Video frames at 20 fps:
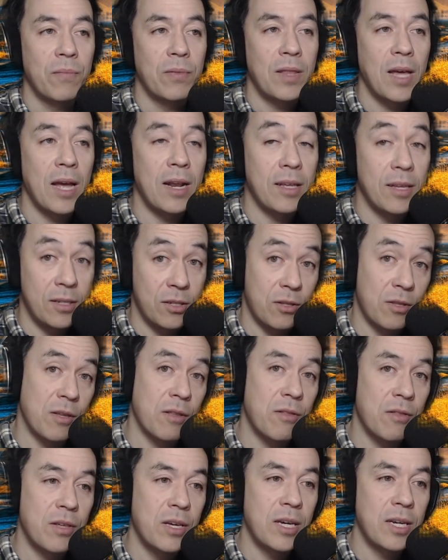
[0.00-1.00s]
That is the
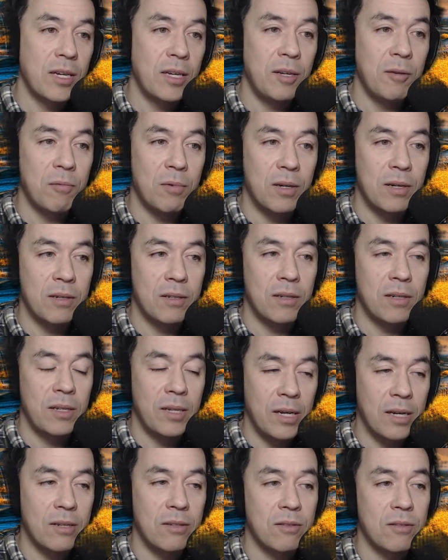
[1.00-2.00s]
thing he wanted.
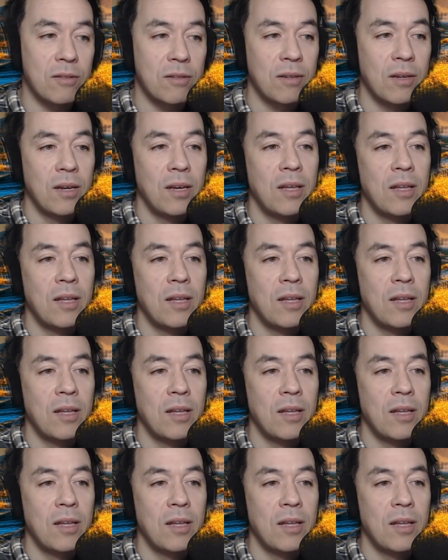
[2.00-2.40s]
Yes.